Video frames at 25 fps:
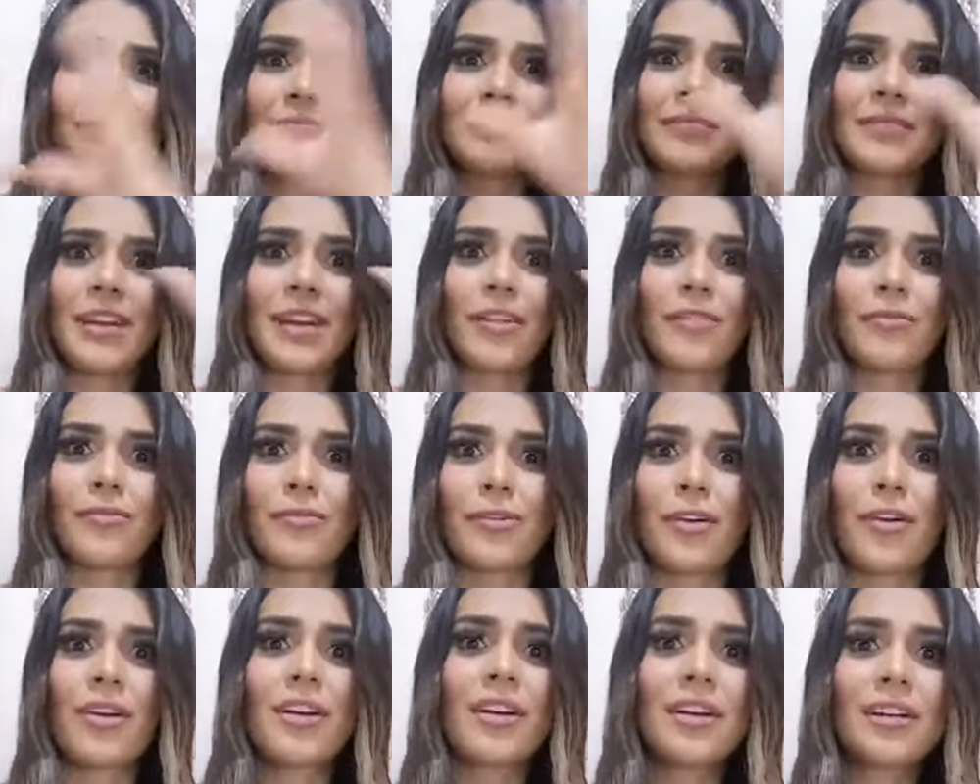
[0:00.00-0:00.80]
a
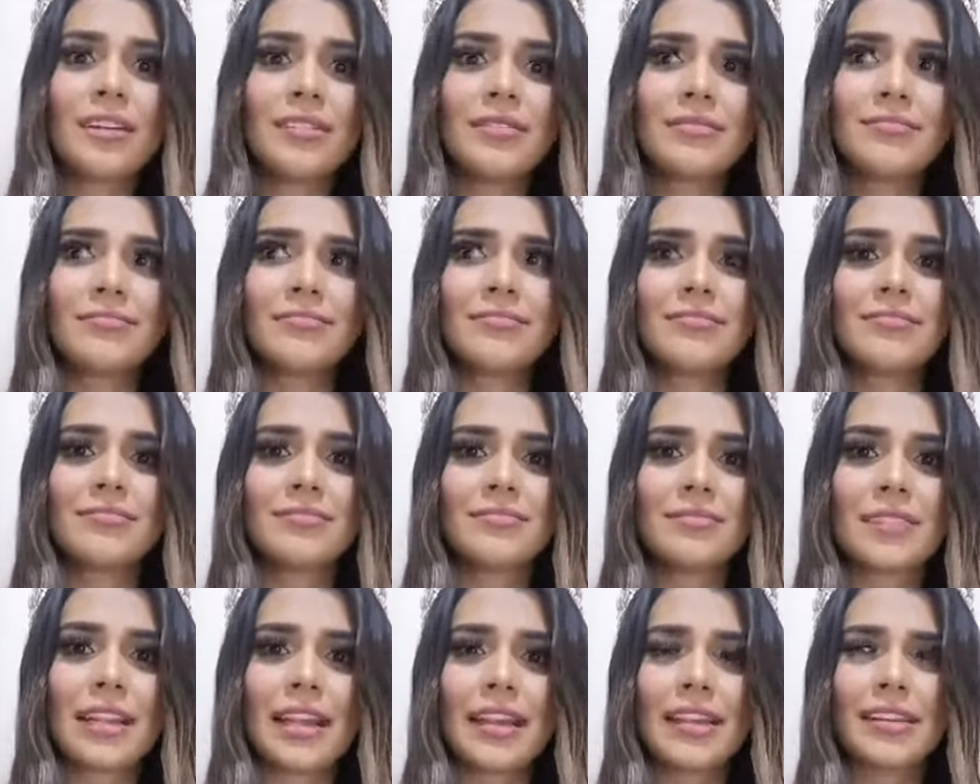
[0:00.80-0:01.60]
rock,
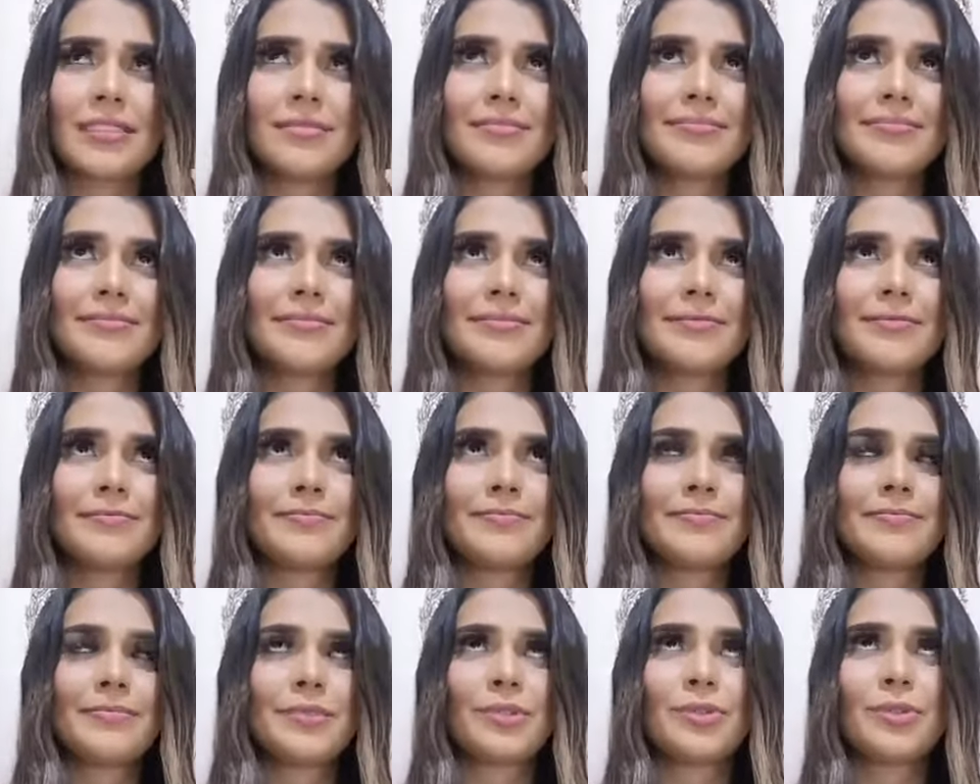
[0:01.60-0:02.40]
like
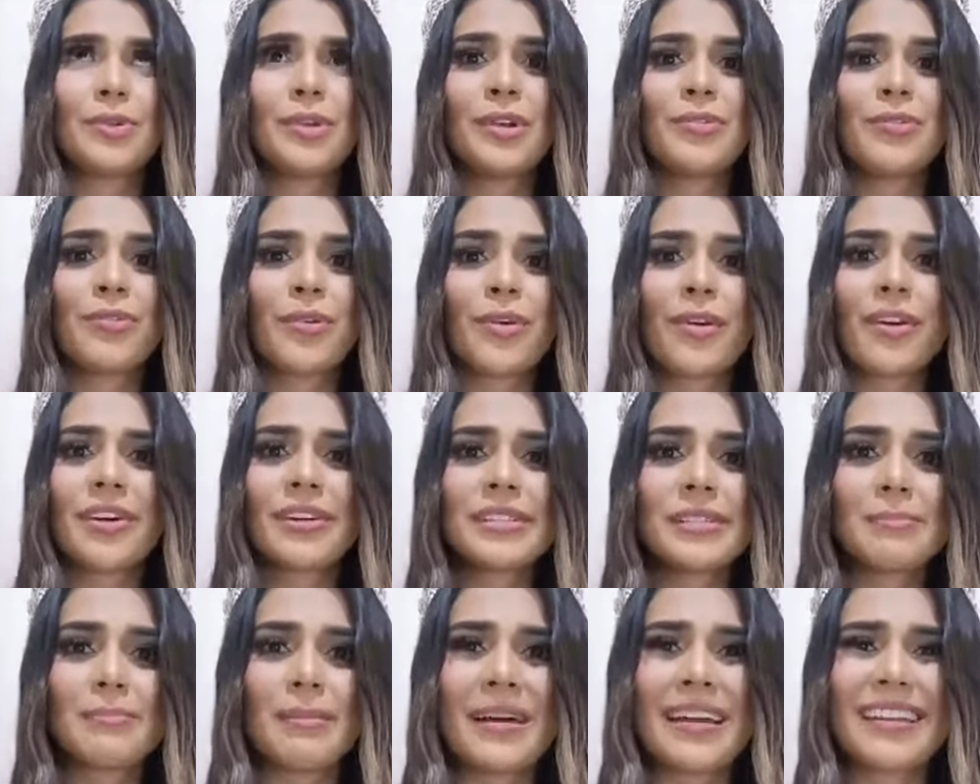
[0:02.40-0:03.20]
3
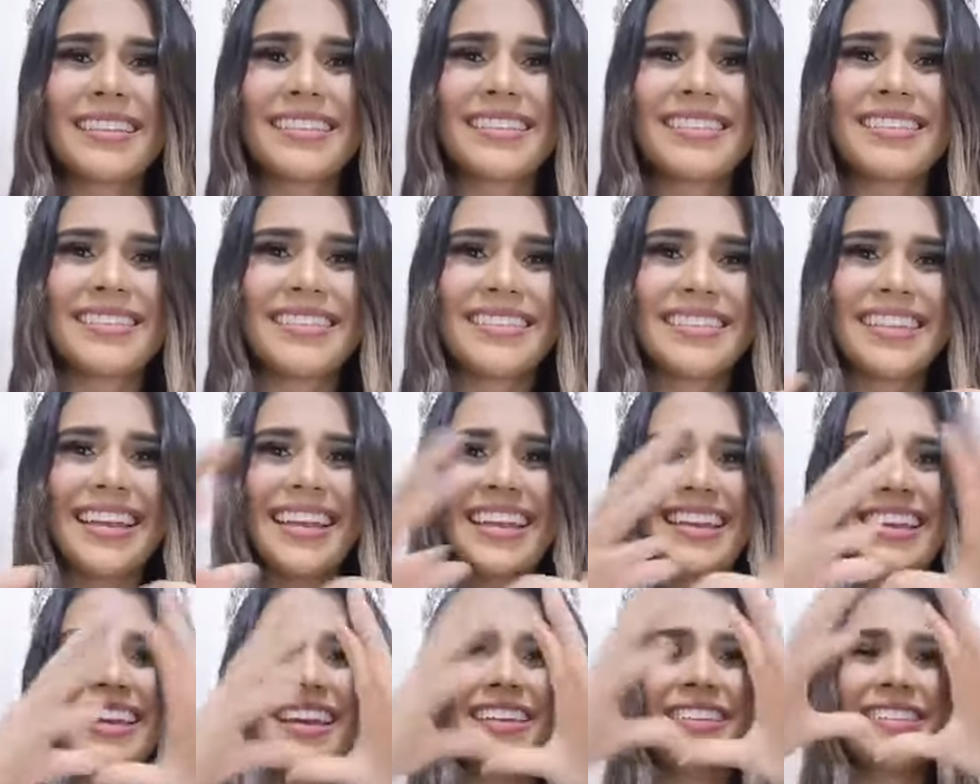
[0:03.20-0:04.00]
rocks, but
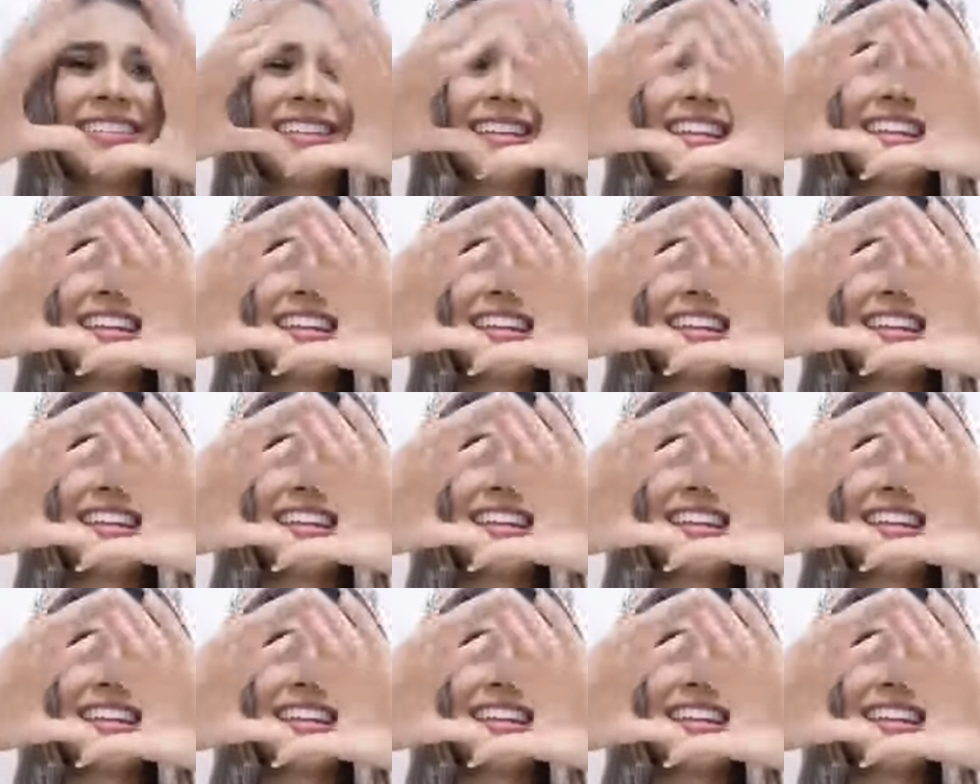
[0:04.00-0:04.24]
they are